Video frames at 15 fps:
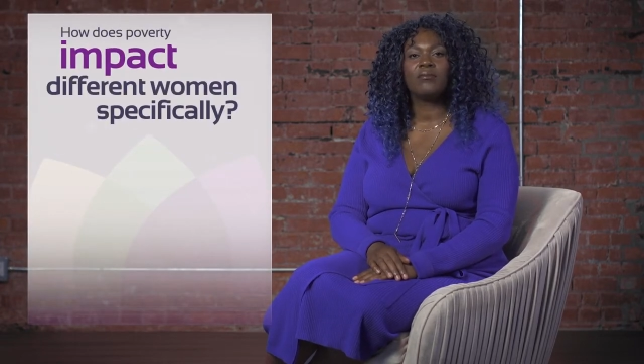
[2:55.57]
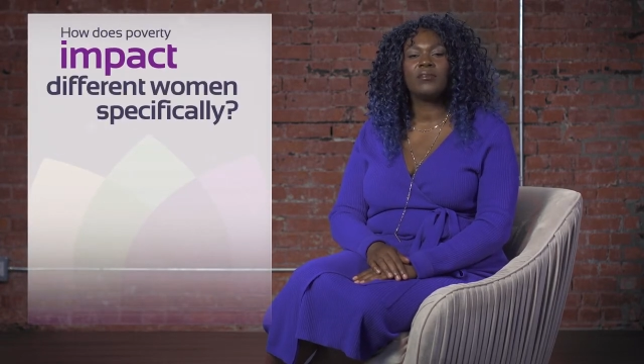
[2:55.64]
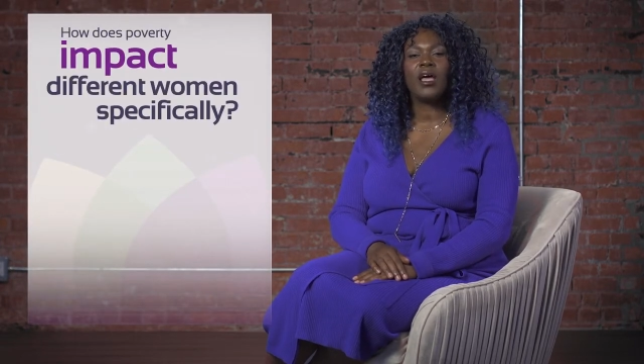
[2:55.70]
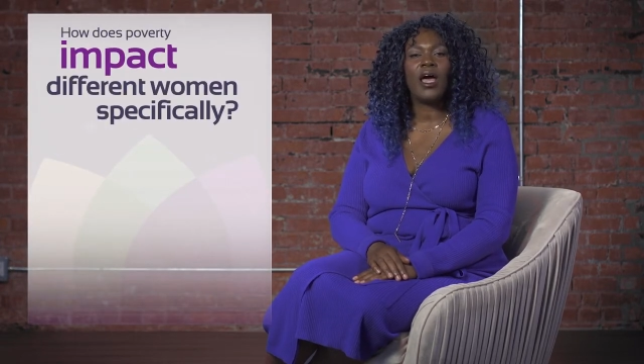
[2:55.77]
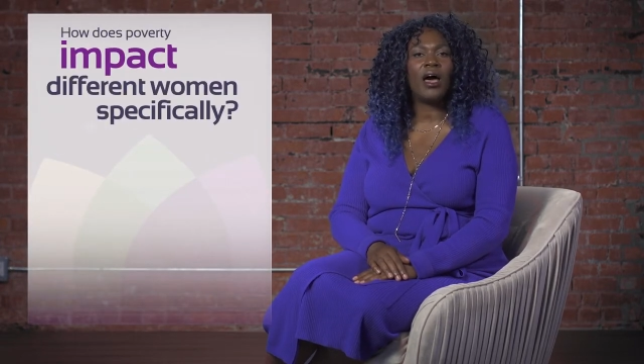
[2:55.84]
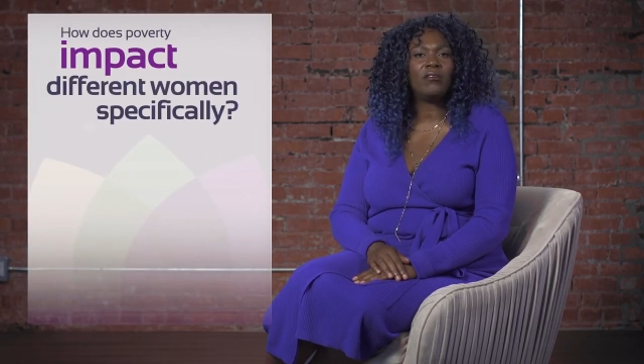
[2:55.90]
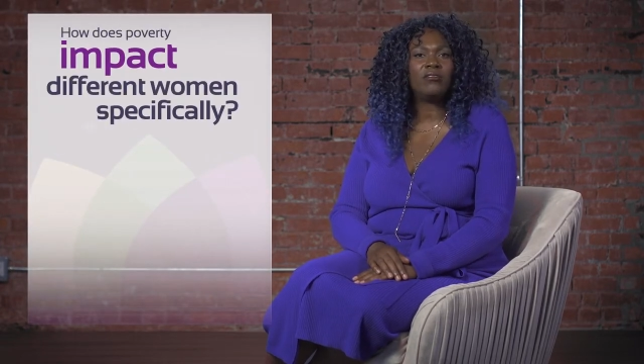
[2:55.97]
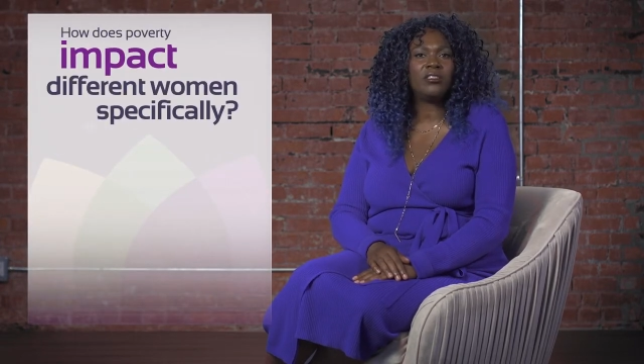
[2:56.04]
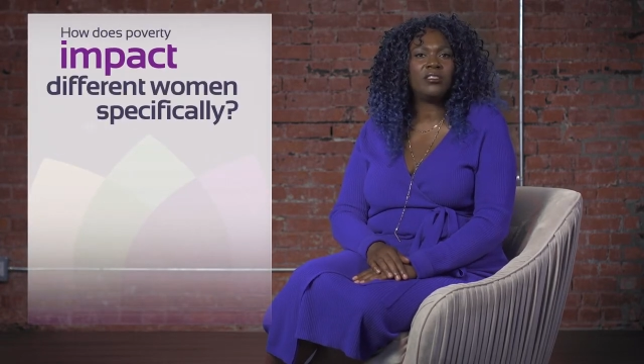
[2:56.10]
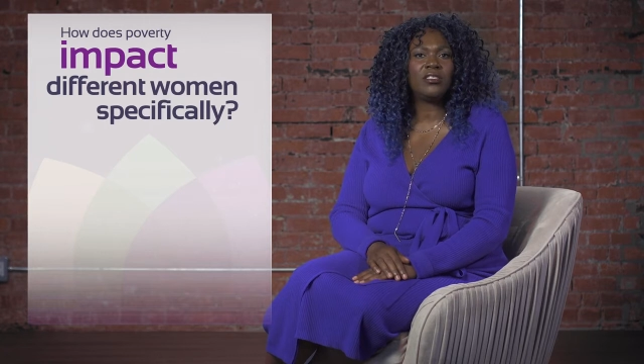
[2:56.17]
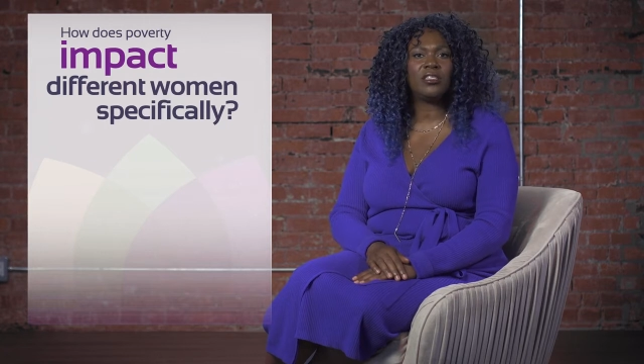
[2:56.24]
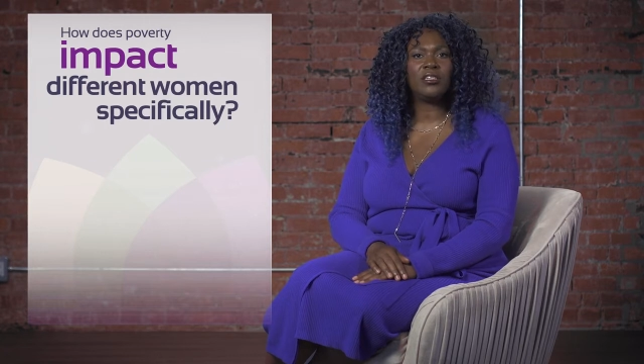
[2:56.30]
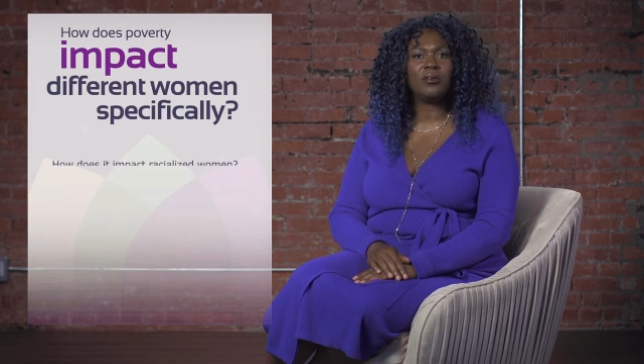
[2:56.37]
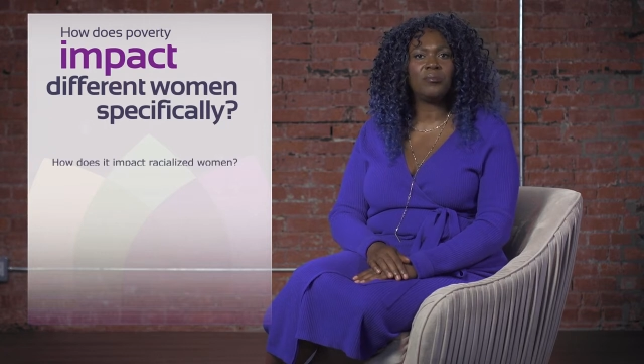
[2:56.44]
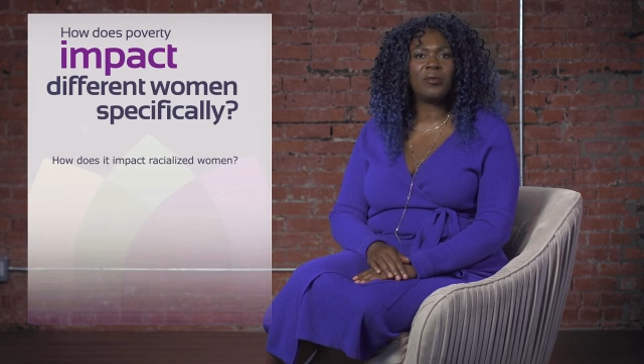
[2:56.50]
How does
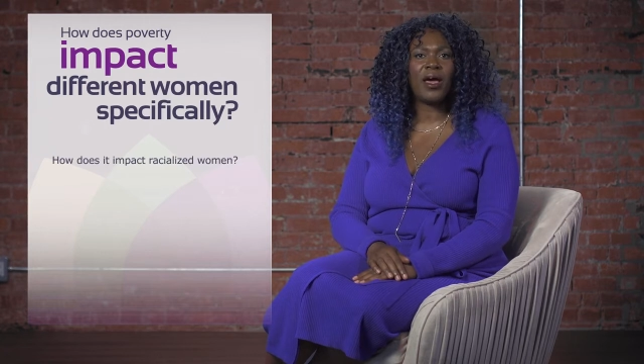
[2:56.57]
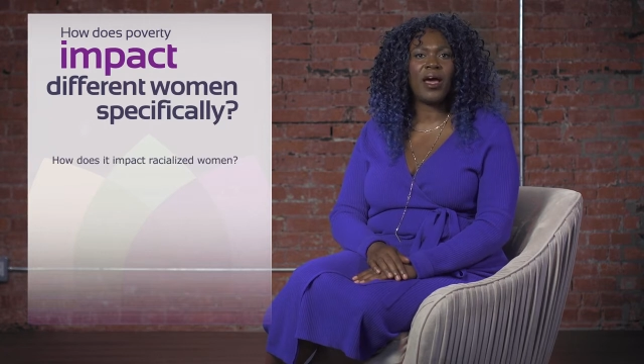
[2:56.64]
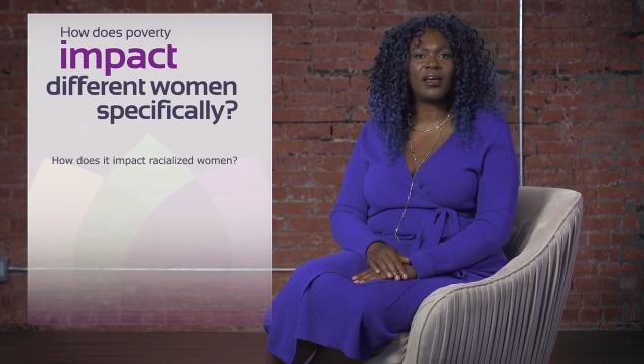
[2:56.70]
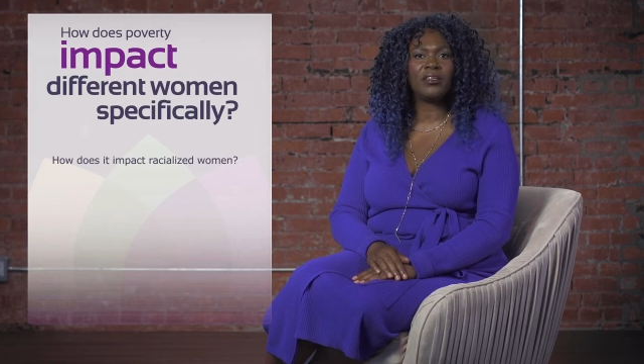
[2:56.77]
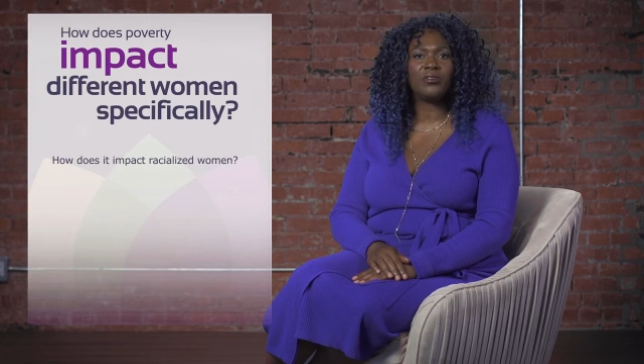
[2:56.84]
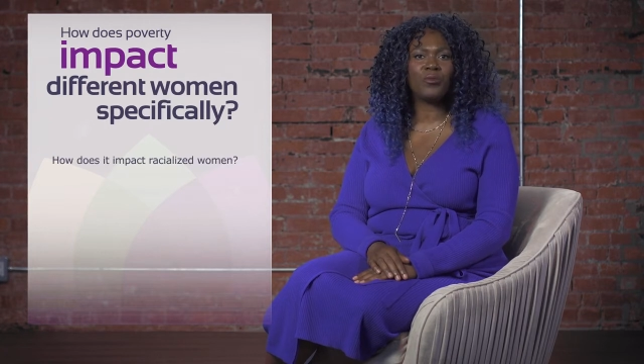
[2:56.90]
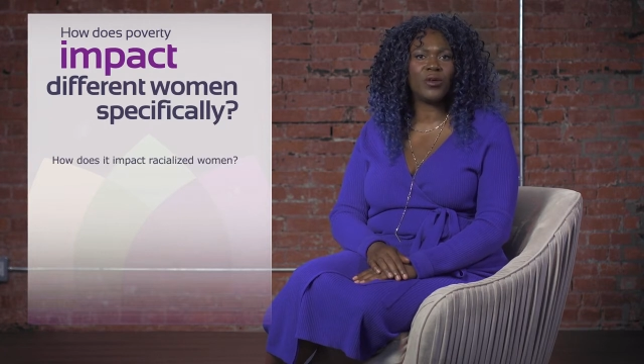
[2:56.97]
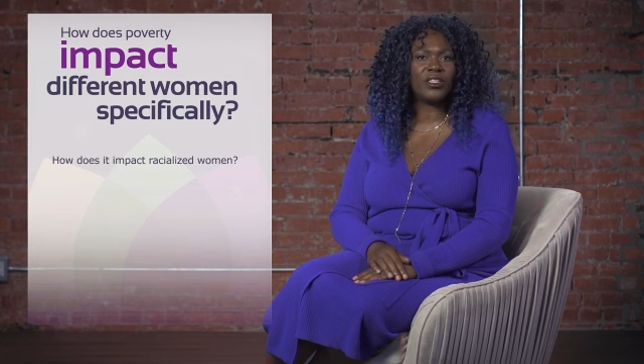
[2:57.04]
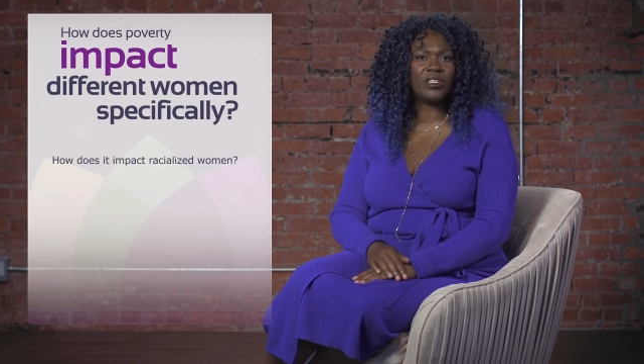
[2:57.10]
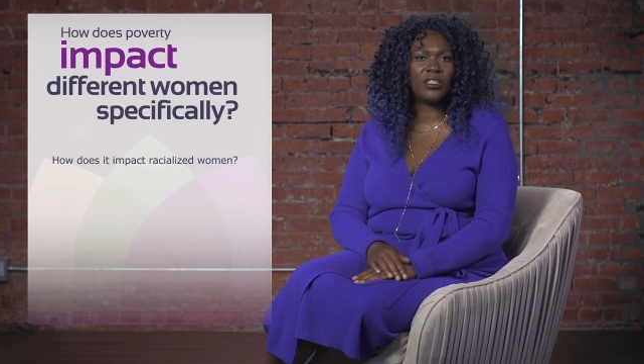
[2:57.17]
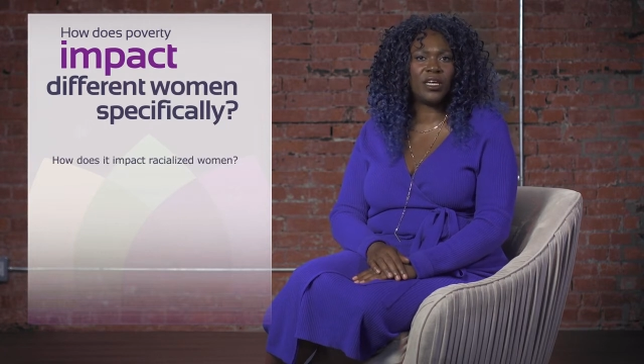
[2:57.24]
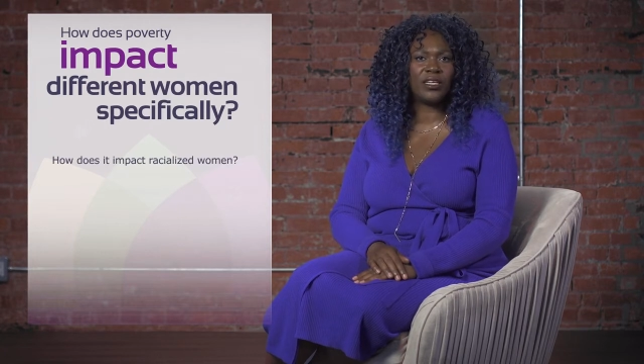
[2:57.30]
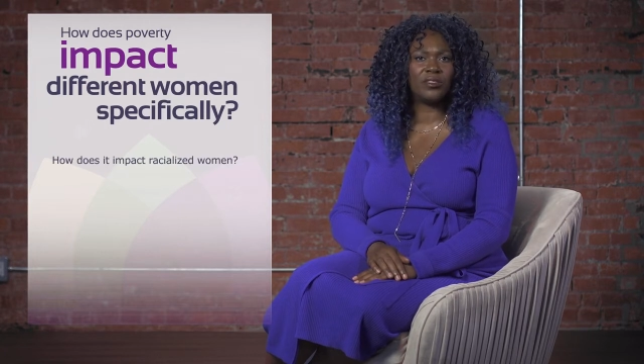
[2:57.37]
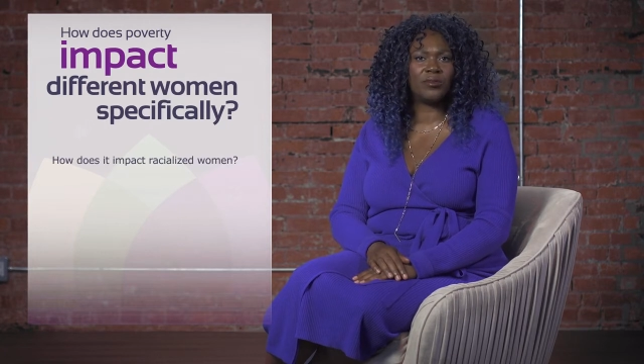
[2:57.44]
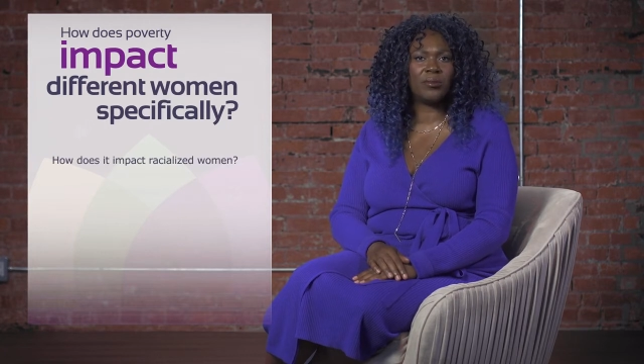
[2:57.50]
it impact
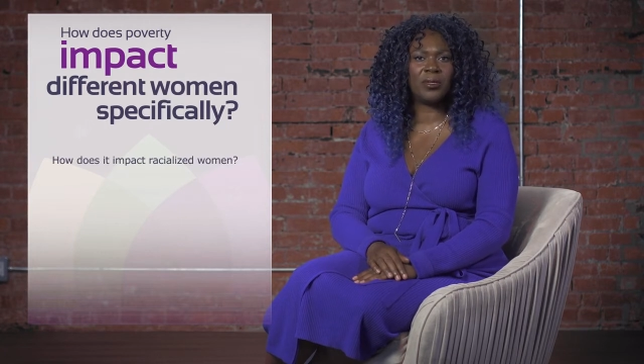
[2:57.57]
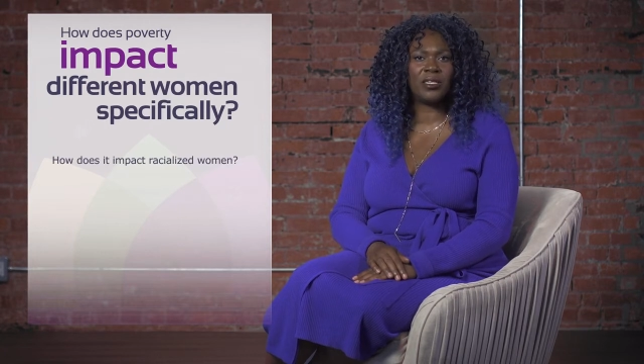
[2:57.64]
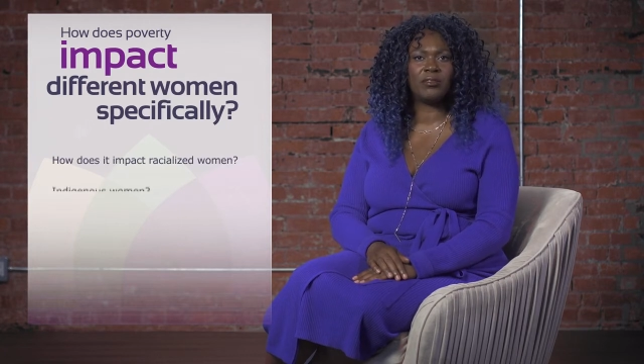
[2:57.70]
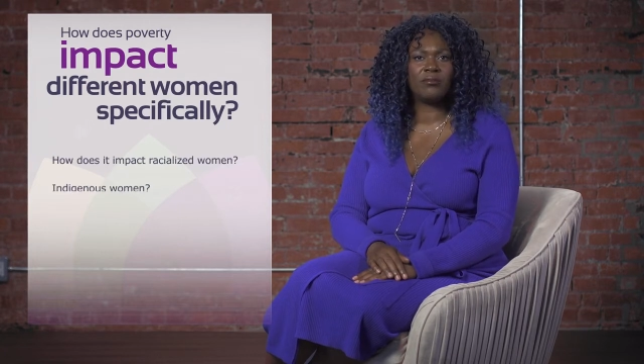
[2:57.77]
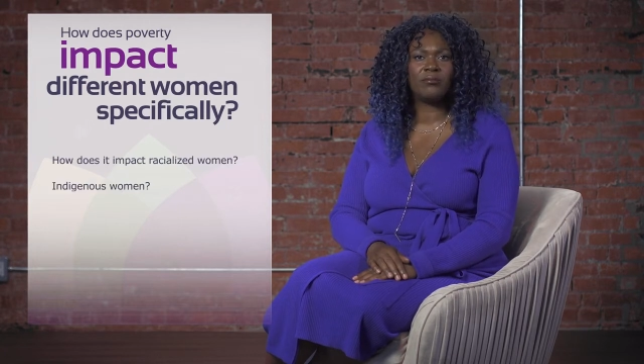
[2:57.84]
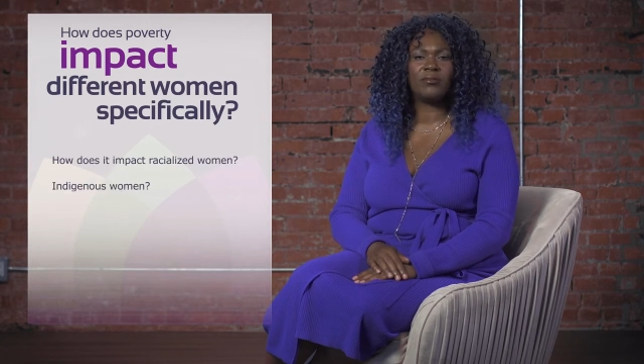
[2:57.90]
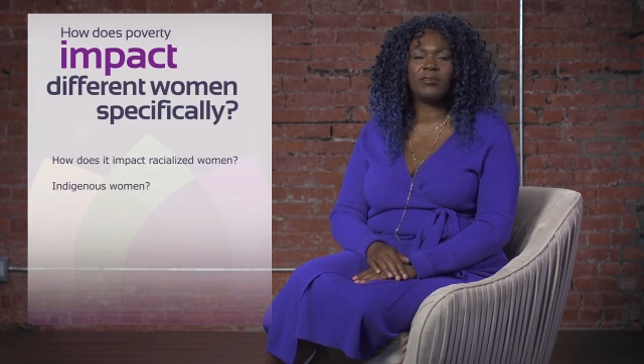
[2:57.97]
racialized women,